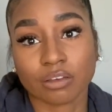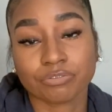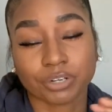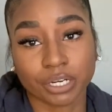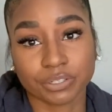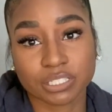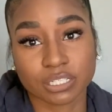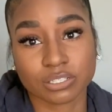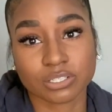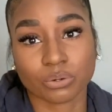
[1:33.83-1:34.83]

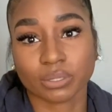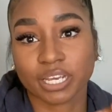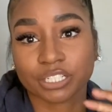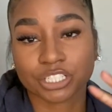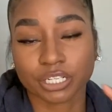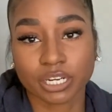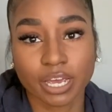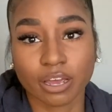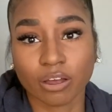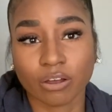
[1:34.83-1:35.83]
fragrances, so like
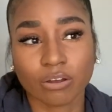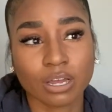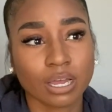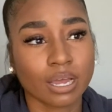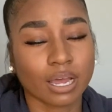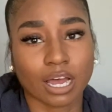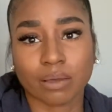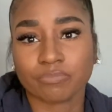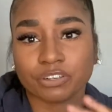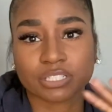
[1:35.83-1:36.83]
Chanel,
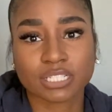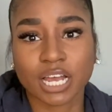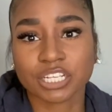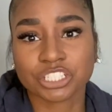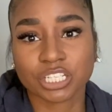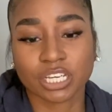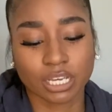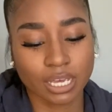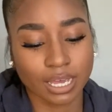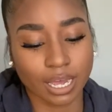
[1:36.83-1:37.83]

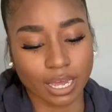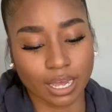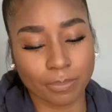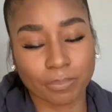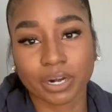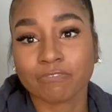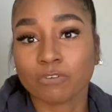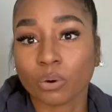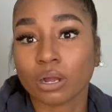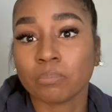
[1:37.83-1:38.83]
Versace, but
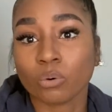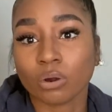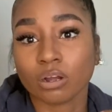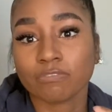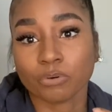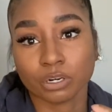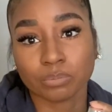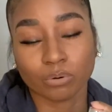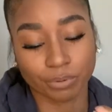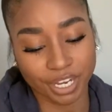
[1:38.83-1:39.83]
for a more
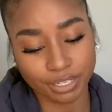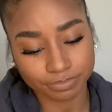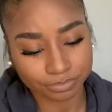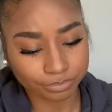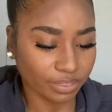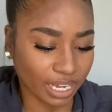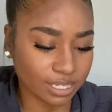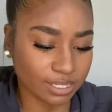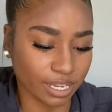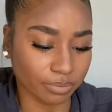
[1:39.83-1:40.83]
affordable rate. They
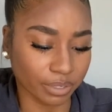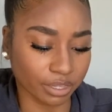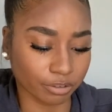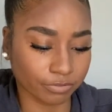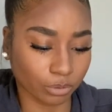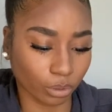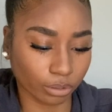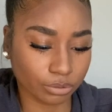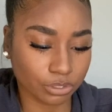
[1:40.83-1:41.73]
sent me the Floral